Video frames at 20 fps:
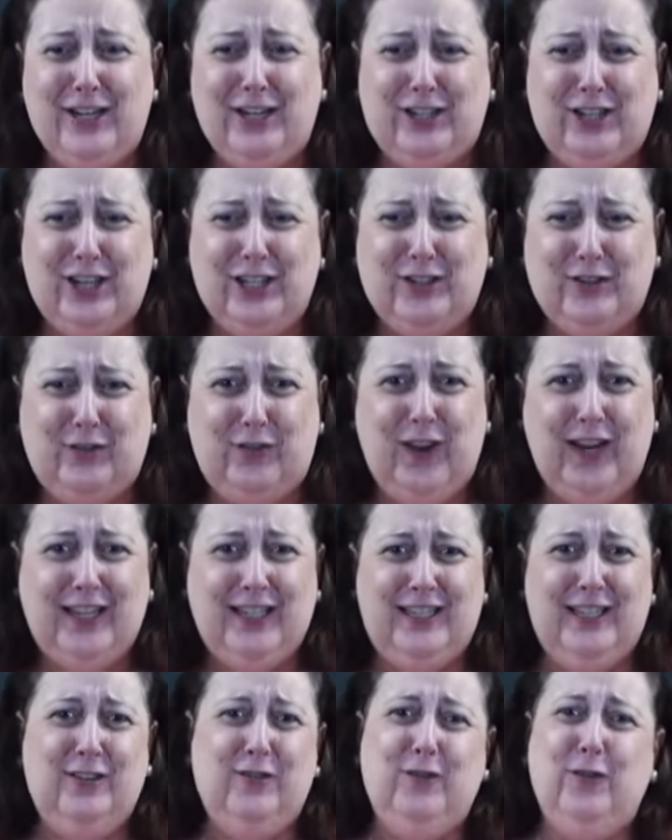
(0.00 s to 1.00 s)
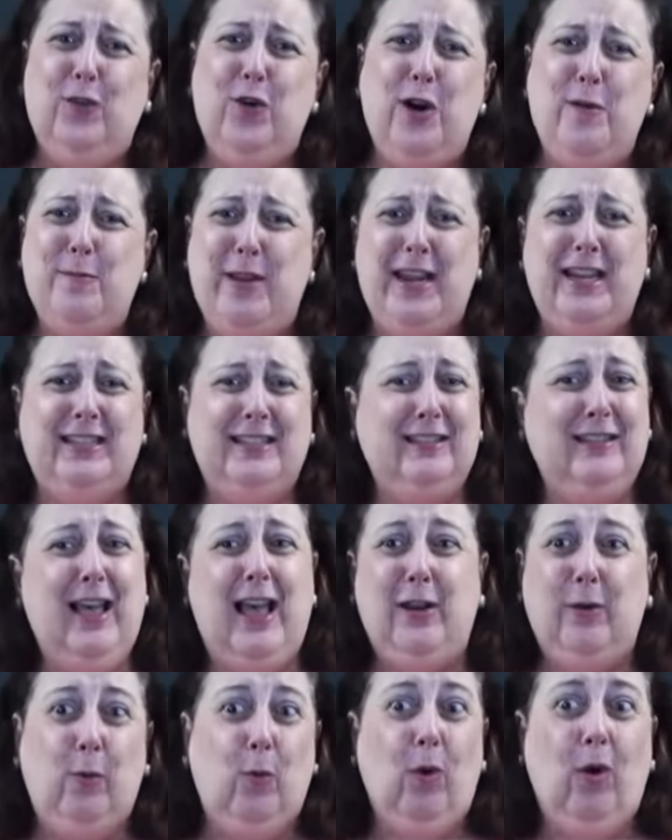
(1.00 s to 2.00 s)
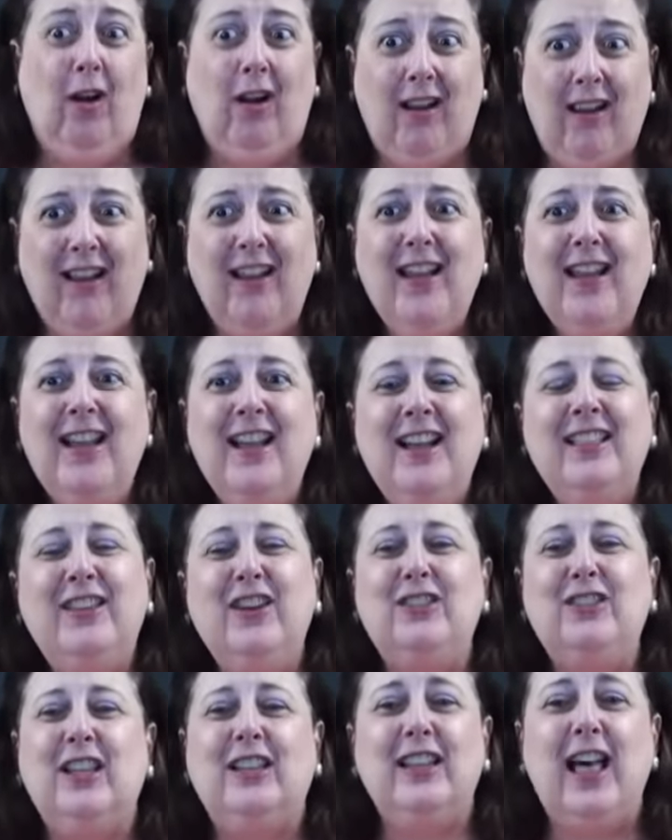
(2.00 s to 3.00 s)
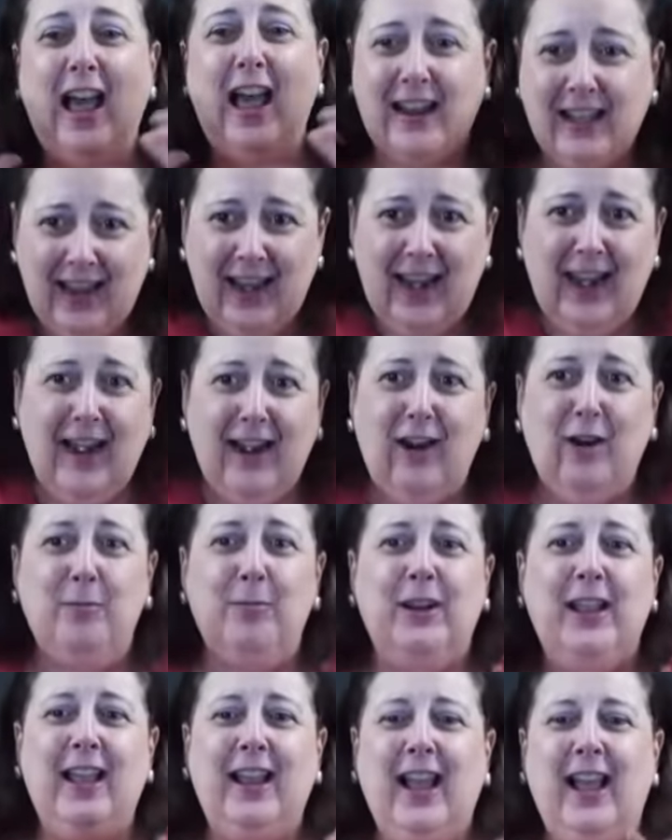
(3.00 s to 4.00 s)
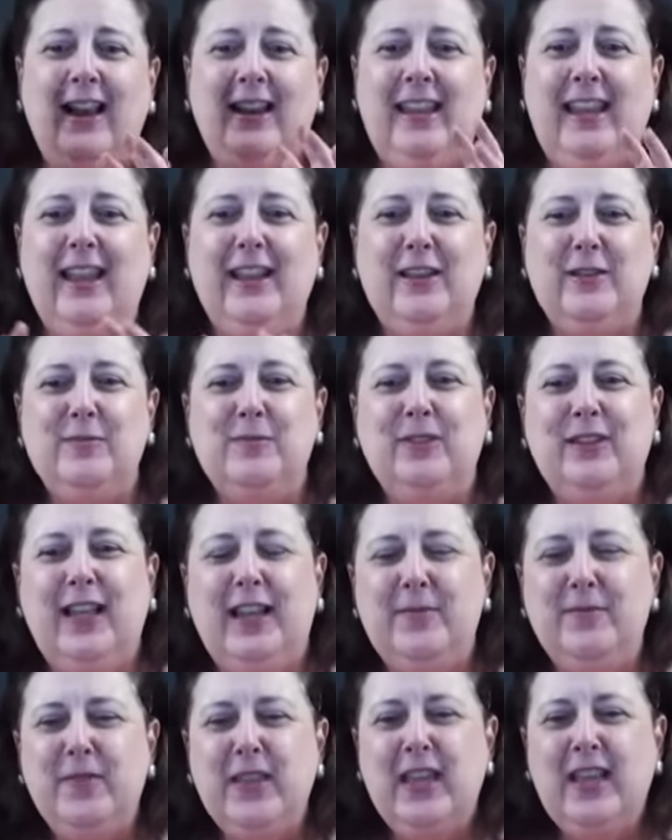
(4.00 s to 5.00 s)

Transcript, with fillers: to just fix it for me. It's a lot of work. There's a lot of hair, but I got can't complain.